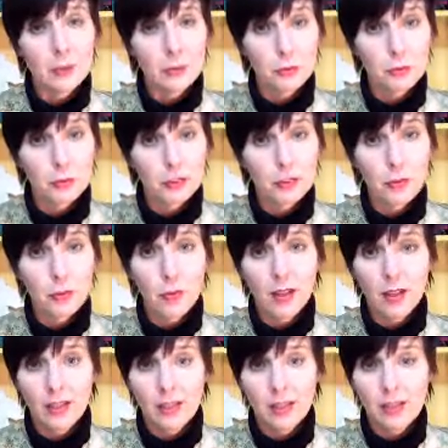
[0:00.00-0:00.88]
truly
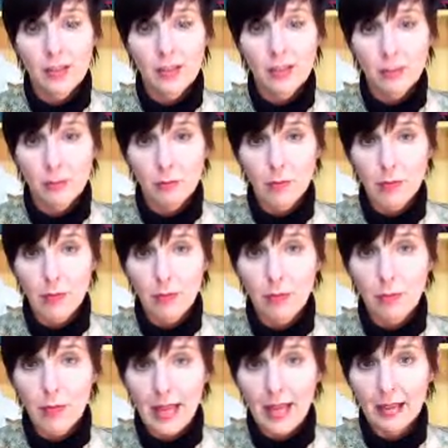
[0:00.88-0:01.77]
want to give
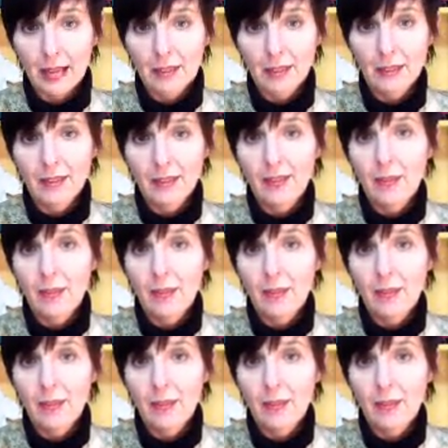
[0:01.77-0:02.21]
people back